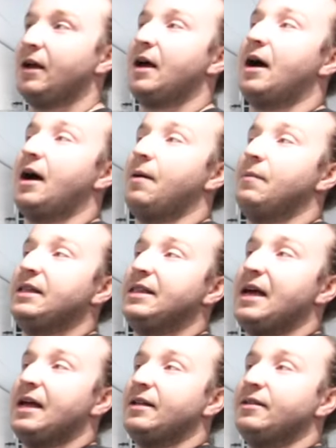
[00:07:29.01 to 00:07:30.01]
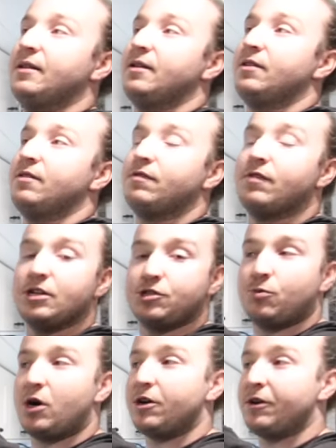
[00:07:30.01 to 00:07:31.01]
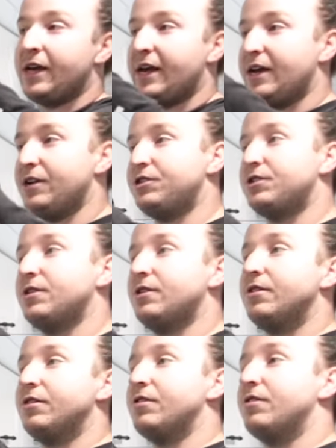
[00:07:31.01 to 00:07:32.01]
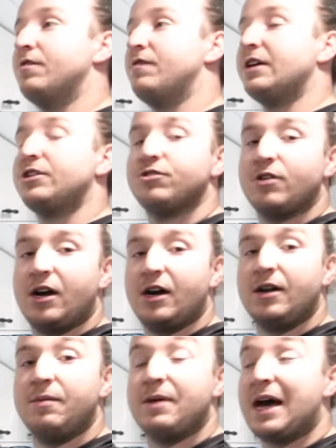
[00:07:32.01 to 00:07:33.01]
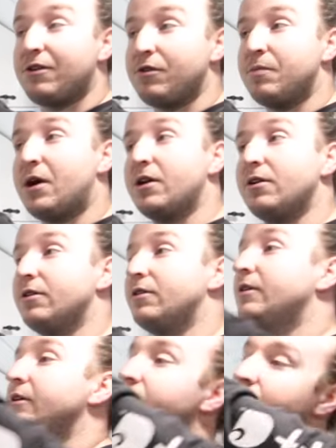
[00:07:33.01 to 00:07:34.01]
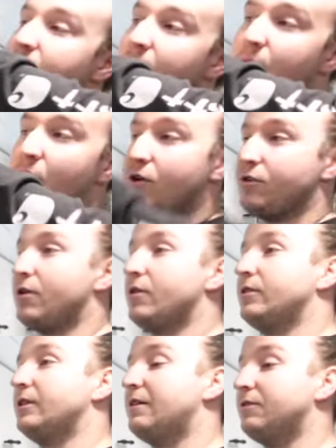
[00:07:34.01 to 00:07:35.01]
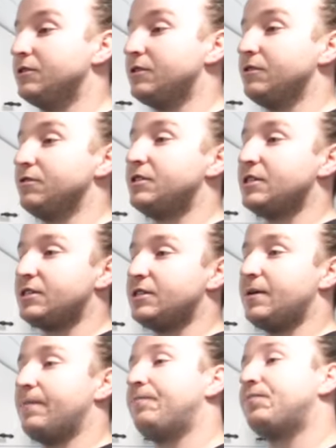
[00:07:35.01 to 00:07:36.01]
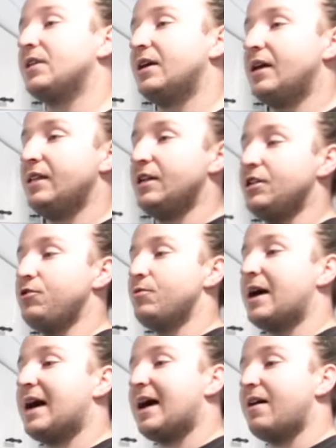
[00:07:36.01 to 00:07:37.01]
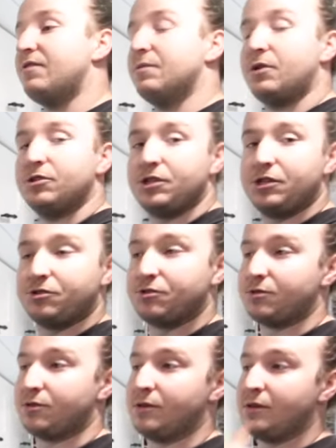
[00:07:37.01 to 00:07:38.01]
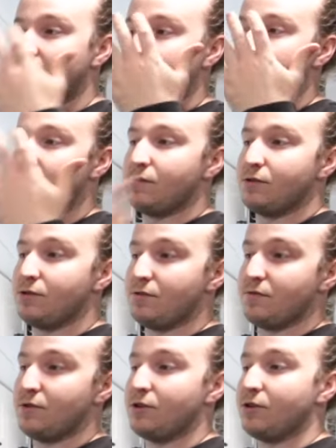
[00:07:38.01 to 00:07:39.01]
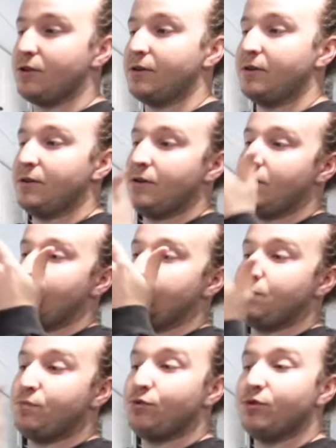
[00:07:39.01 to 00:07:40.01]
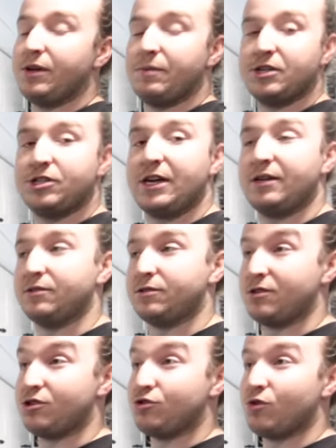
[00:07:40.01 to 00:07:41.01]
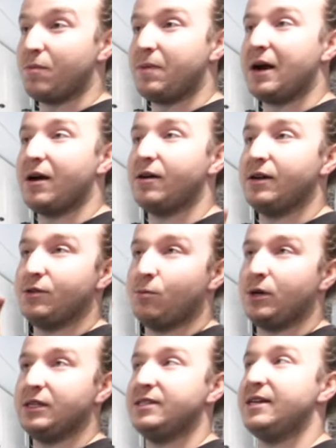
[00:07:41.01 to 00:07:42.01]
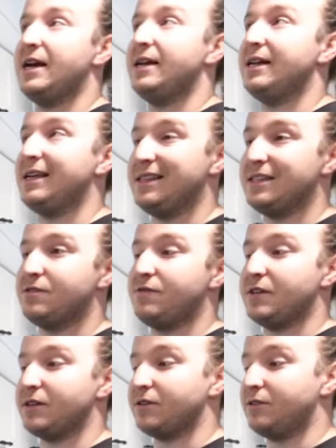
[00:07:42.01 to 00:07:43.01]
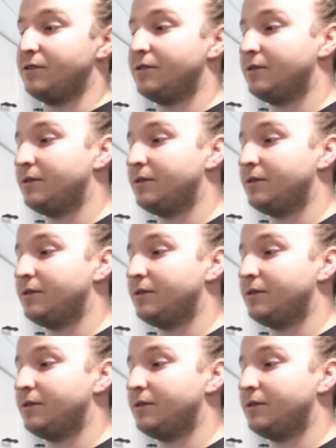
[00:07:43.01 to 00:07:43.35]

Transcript: Um, and then the fresh water gauge, their Victron battery monitor, monitor all the levels in their system, and then you have the multi-control for the inverter pretty much handles the shore power and the 110 in this vehicle.